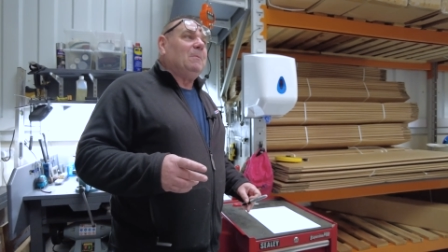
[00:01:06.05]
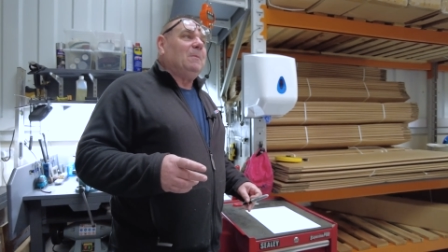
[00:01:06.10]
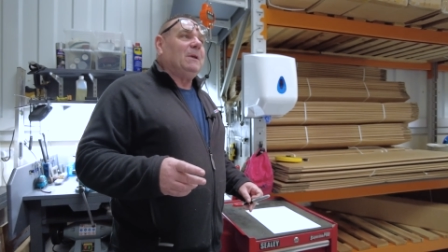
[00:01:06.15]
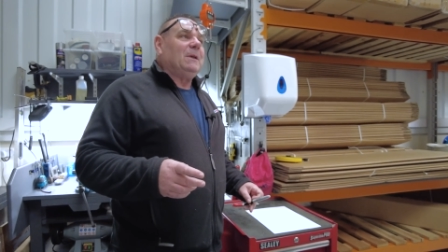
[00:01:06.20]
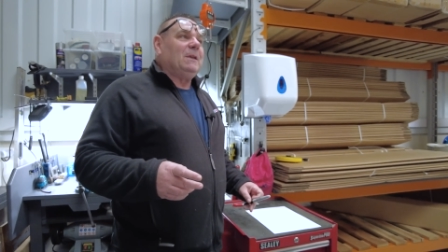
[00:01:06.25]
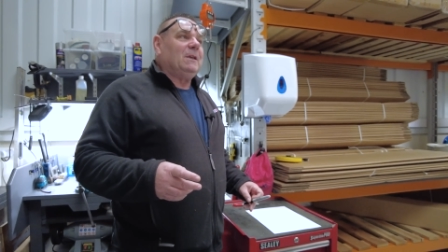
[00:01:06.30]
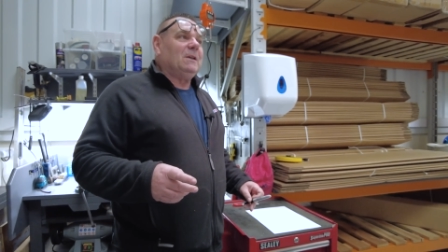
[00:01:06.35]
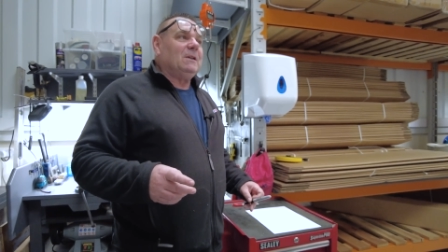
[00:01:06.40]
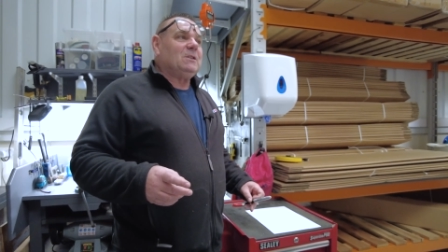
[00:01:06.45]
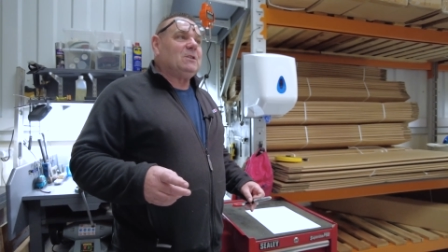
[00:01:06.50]

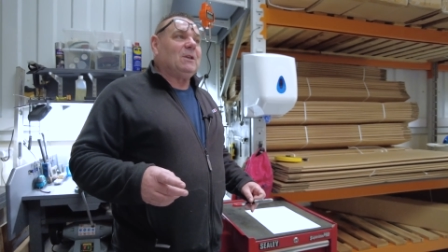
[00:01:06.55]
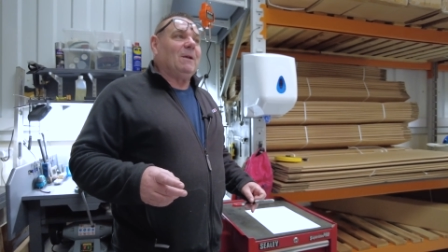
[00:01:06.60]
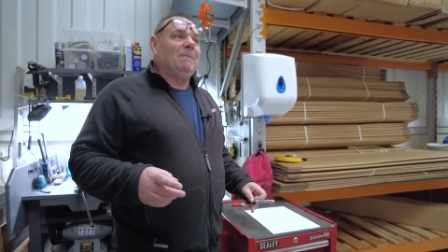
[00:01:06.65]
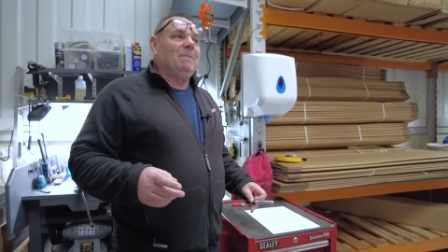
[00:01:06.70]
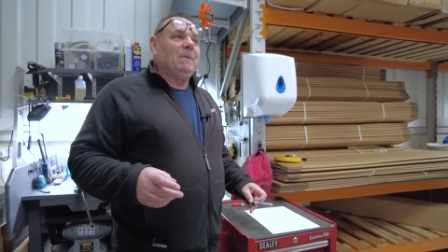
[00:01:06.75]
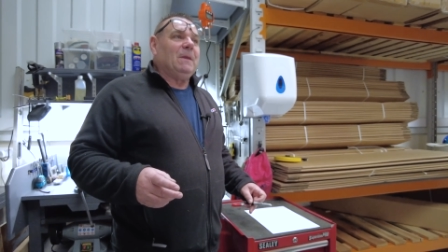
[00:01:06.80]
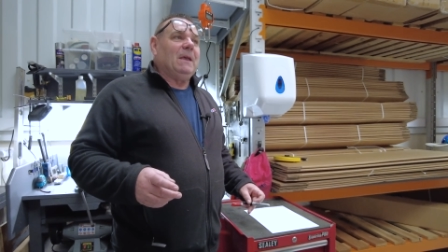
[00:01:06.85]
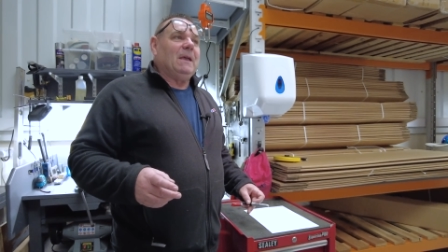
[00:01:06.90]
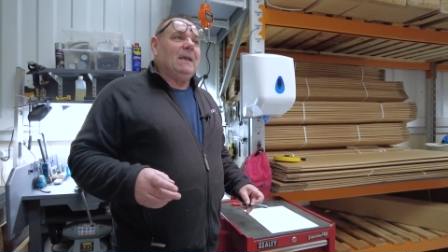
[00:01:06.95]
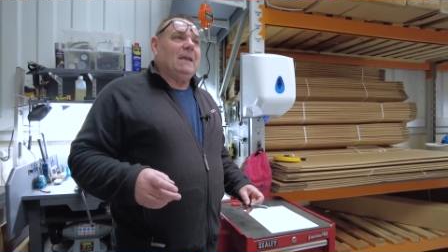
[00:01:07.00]
because
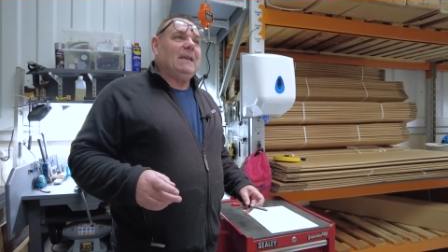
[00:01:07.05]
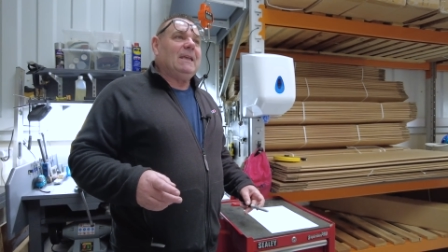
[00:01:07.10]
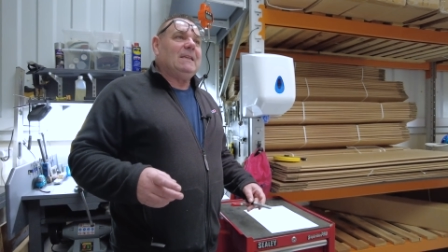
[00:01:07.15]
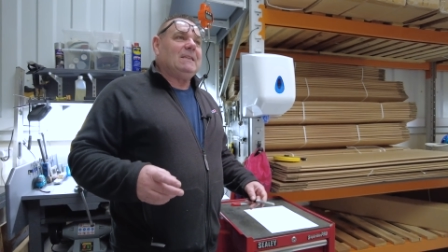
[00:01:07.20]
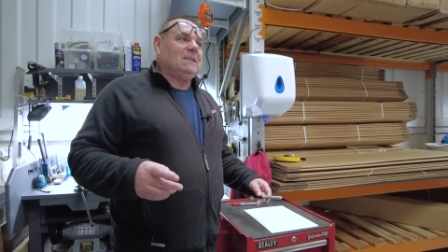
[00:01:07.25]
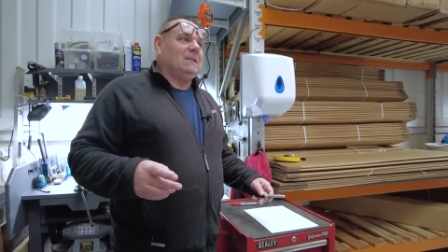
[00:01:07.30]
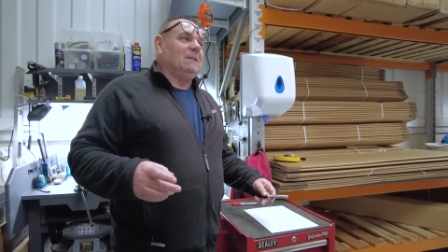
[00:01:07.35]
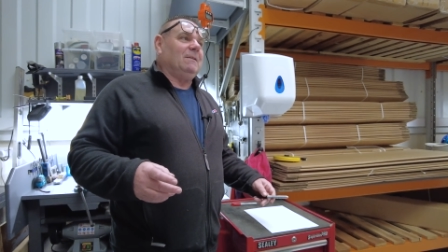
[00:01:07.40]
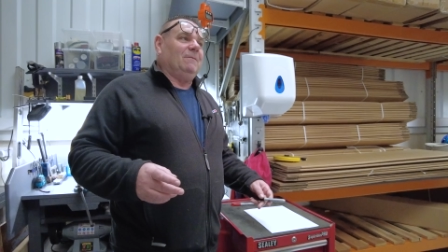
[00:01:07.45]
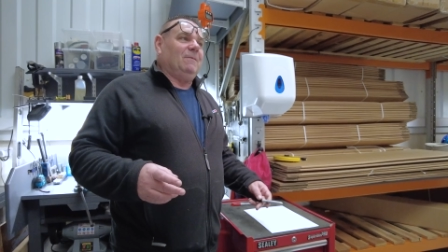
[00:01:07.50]

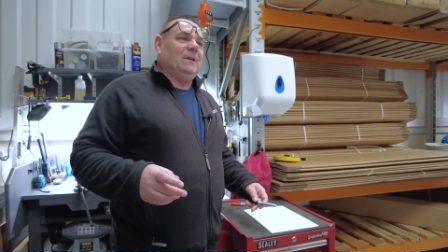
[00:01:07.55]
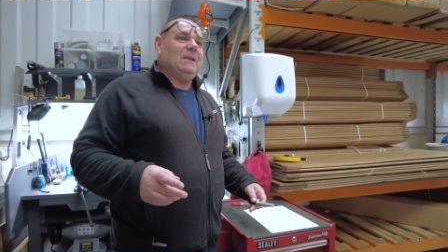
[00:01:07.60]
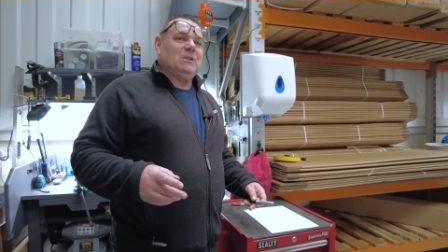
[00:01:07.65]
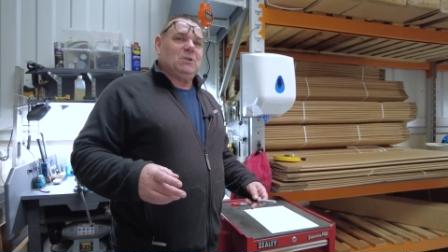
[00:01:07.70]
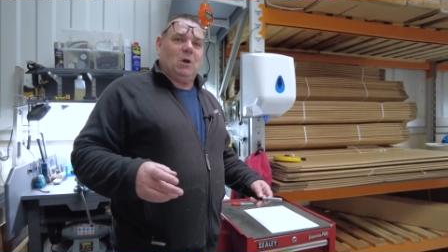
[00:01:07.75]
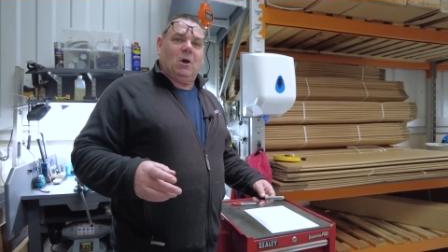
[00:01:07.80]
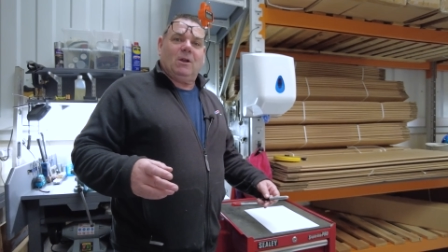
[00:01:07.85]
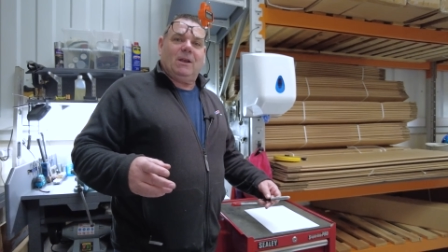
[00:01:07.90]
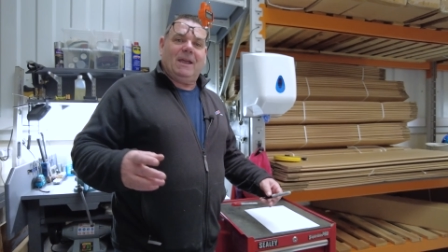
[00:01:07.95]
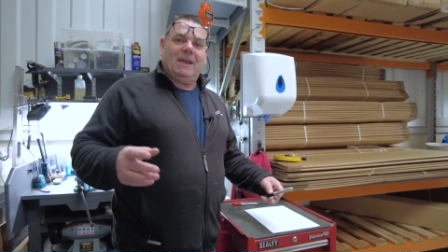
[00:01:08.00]
he's if
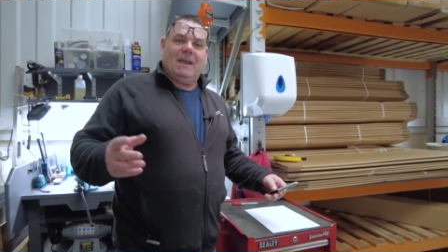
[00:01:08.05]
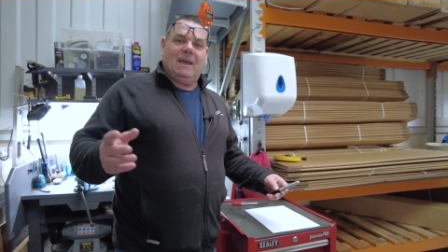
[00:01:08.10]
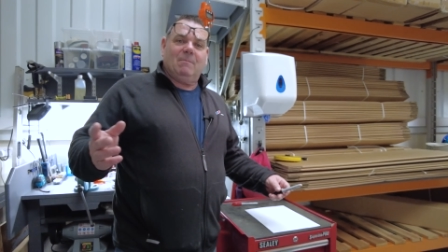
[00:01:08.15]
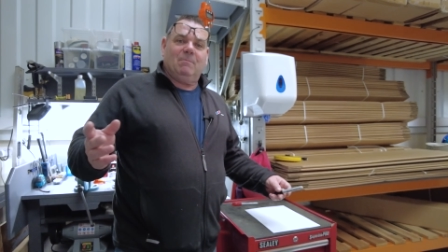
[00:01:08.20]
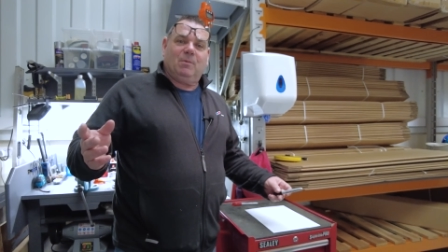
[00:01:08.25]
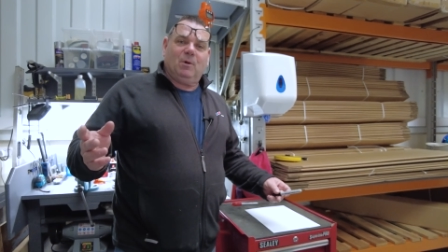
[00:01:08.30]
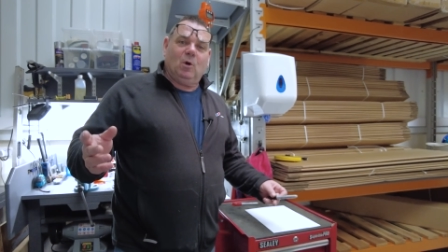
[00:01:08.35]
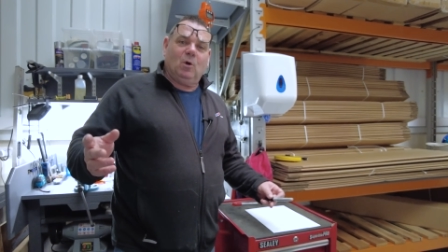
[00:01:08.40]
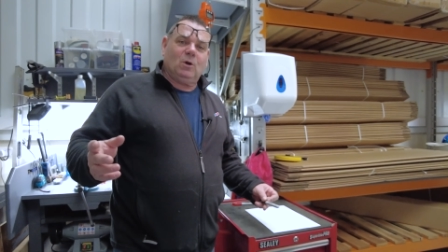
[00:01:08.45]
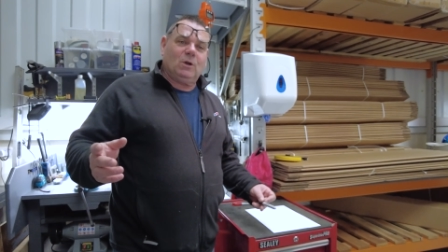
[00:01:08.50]
he's got an
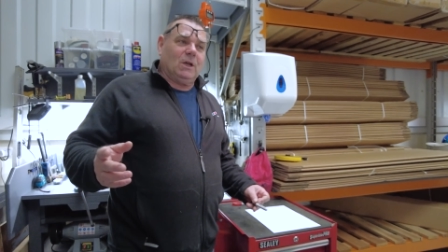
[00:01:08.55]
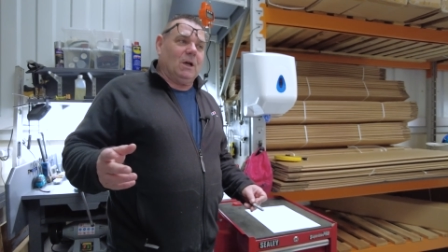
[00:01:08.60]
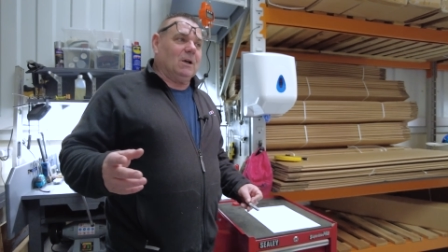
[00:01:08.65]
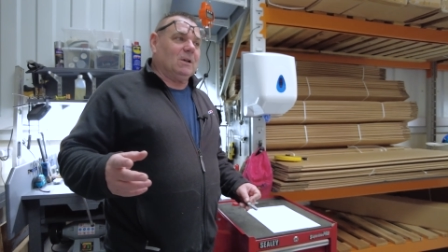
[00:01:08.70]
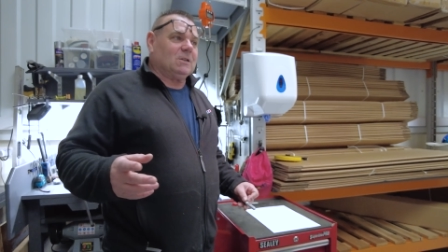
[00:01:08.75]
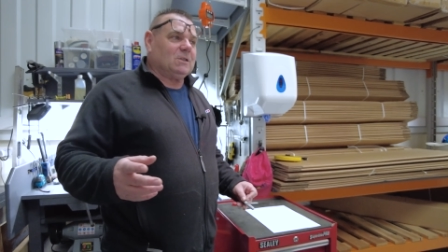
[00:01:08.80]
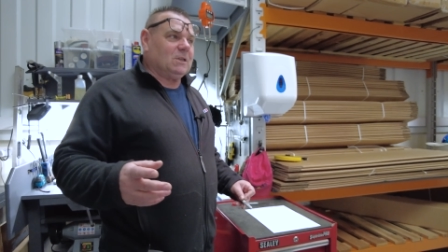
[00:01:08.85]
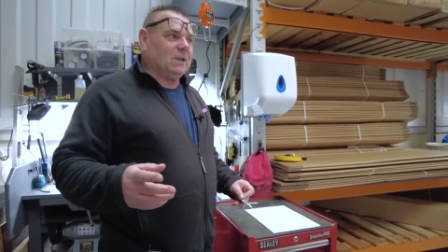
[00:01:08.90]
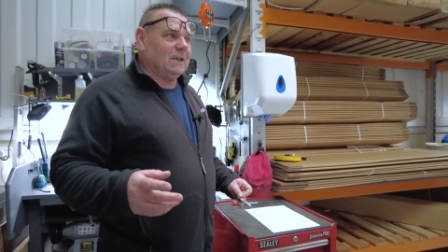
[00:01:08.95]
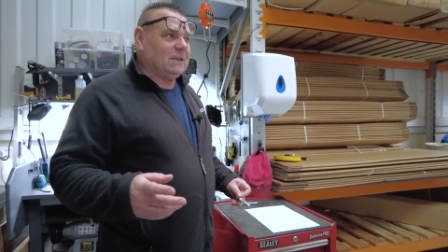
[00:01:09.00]
AM
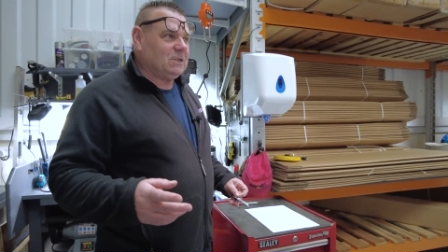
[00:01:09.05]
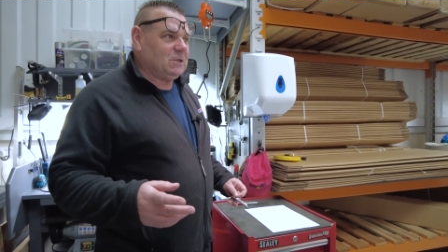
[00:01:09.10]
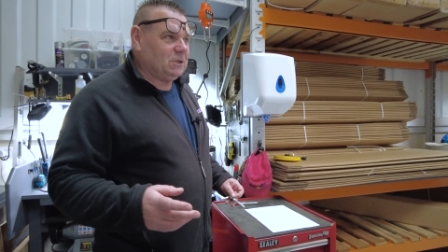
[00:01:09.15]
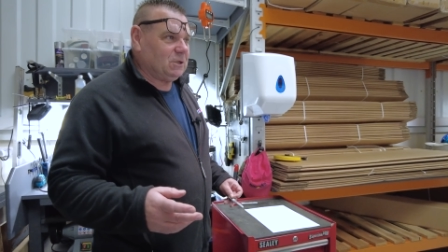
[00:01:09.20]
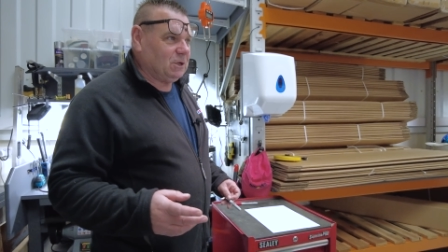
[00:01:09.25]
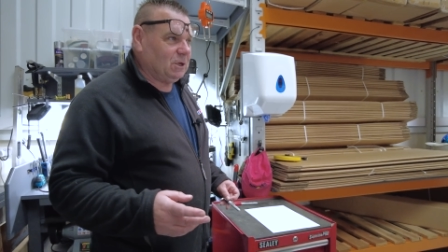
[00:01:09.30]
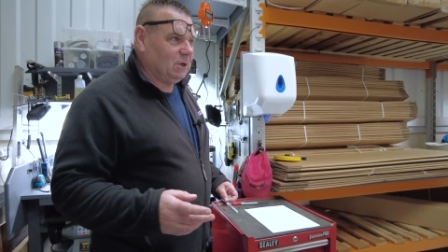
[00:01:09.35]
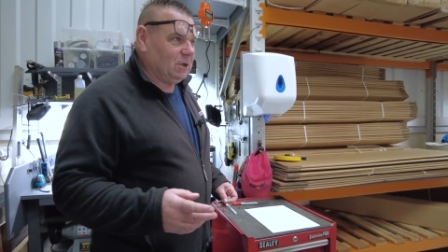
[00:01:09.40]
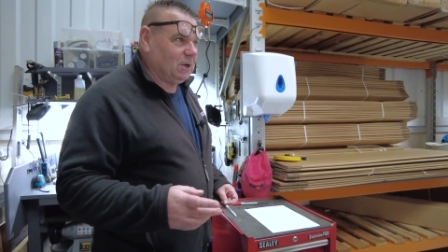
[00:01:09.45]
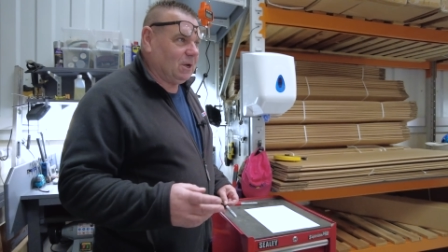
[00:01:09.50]
broadcast station
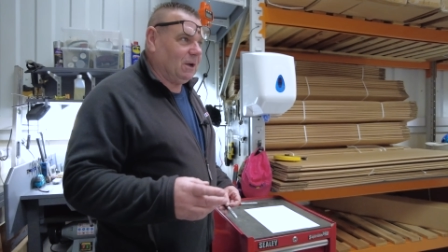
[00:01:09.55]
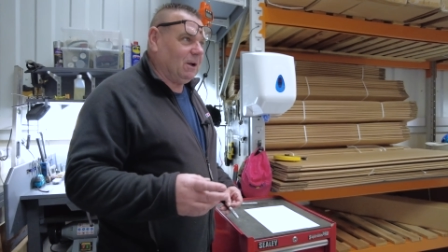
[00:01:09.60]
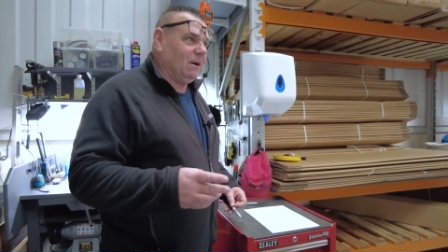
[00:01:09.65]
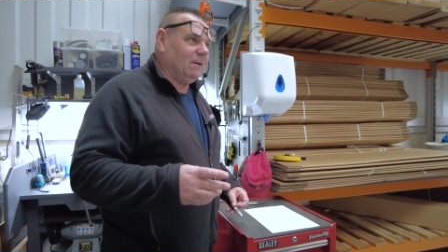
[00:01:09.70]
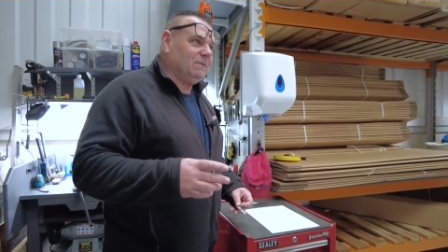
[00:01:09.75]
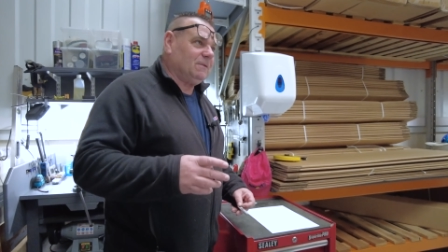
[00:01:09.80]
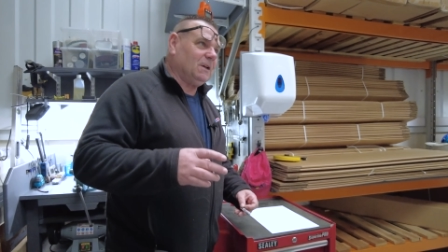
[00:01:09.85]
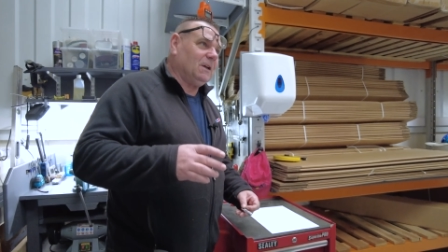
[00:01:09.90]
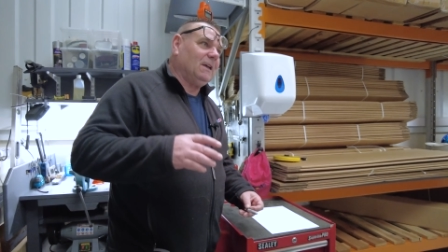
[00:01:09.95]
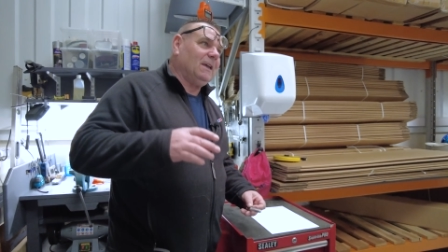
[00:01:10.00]
to look
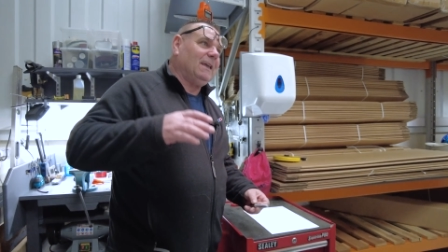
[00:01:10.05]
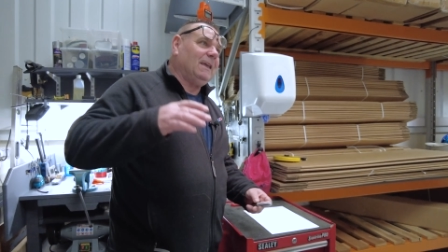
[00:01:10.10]
after,